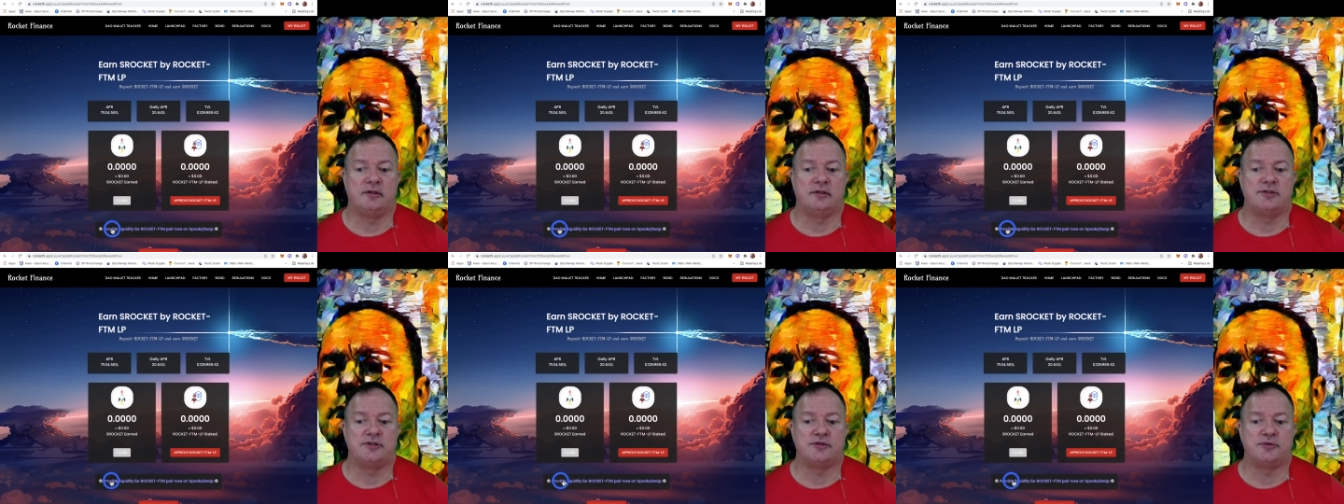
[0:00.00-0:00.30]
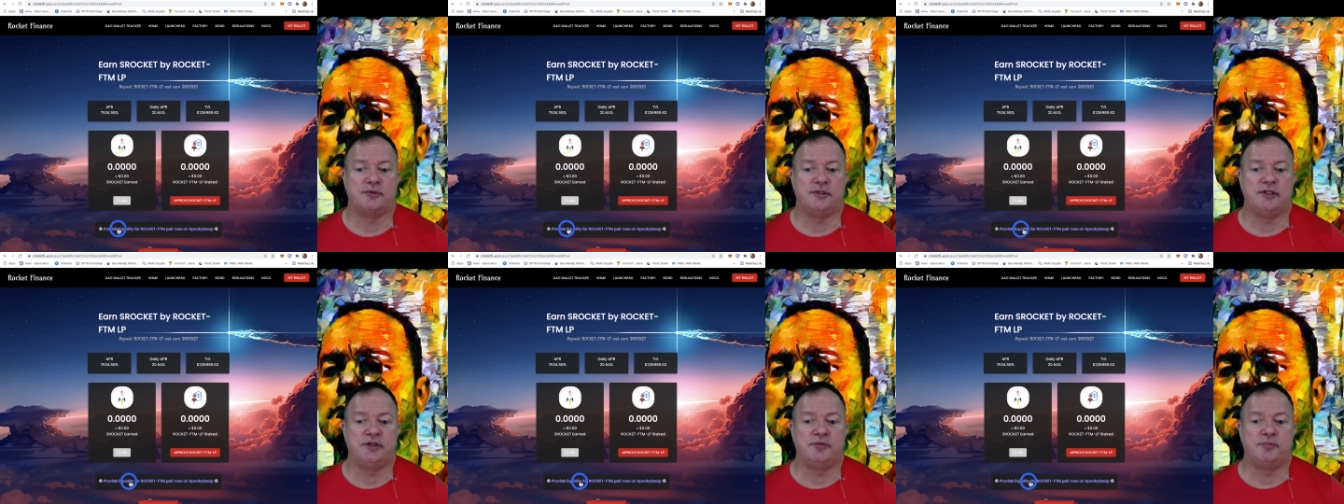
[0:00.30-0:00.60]
So
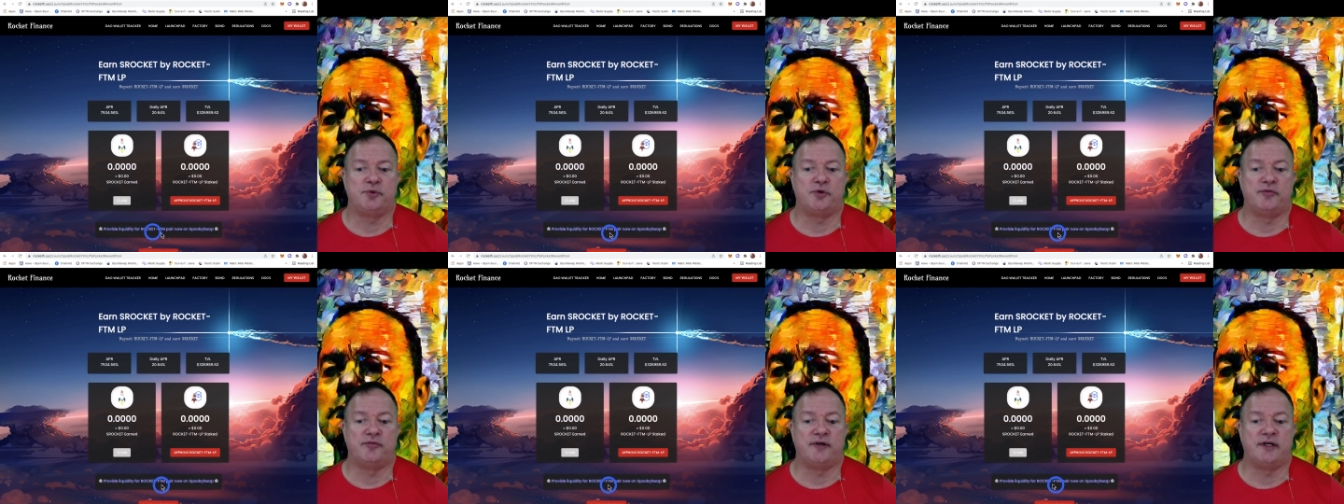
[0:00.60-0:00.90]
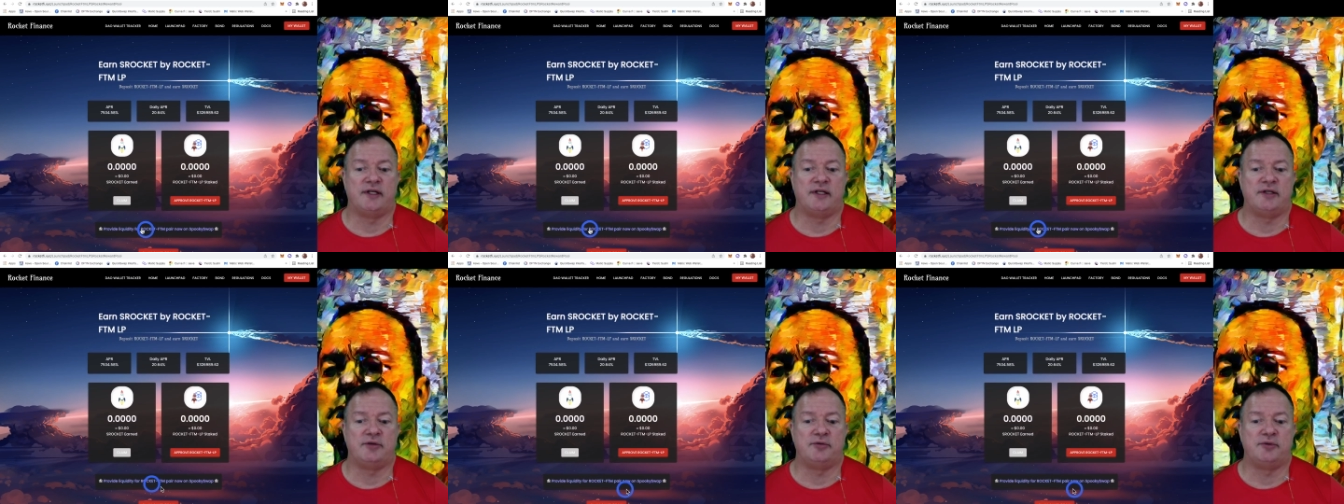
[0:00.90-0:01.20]
we need to
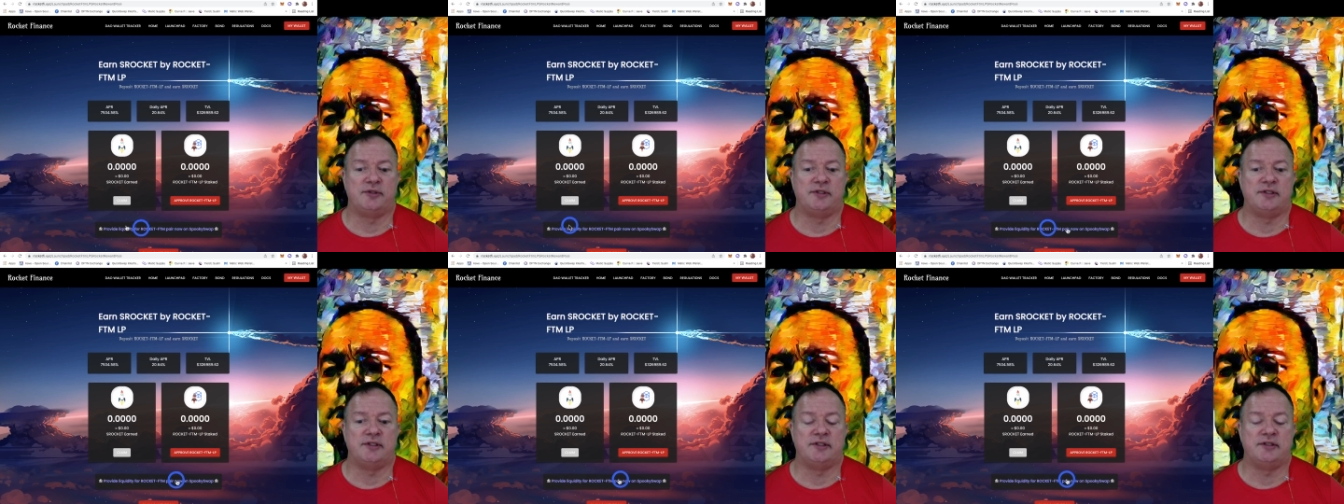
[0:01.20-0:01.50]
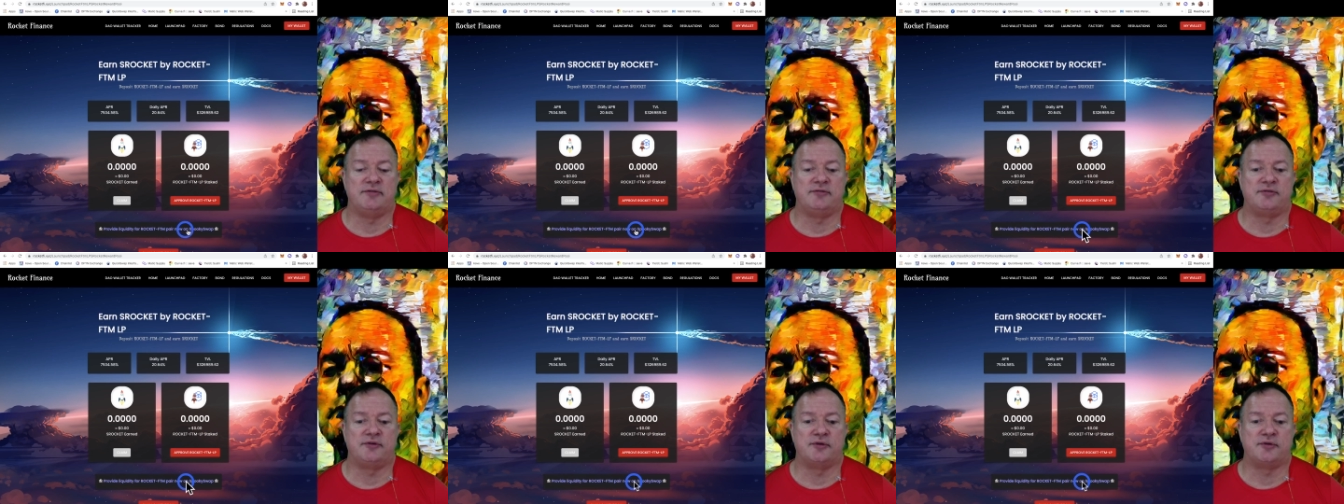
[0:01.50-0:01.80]
provide liquidity
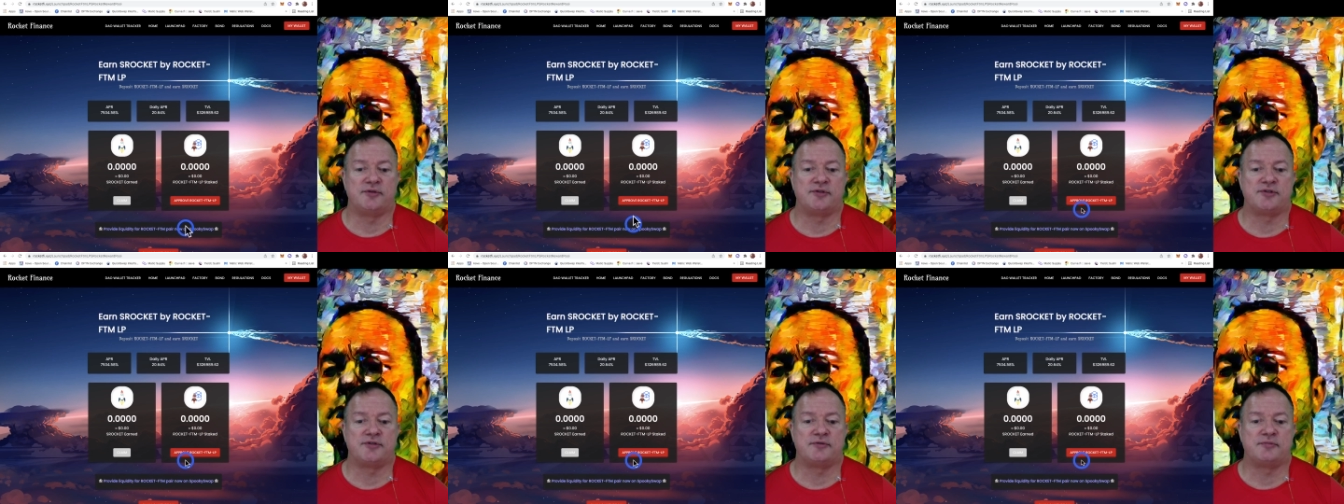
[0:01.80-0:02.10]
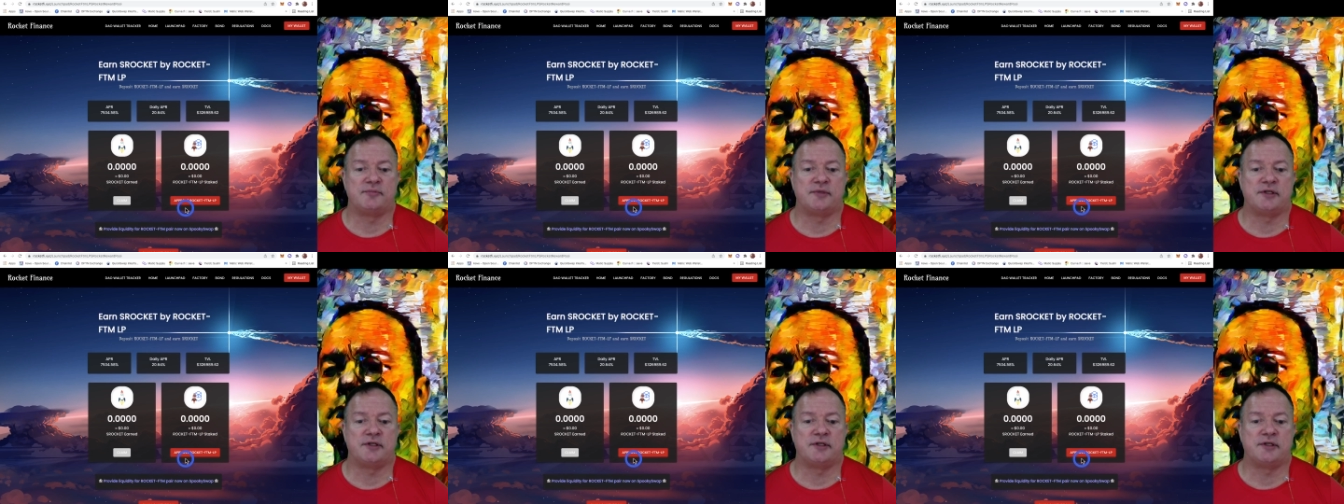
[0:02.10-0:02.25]
first,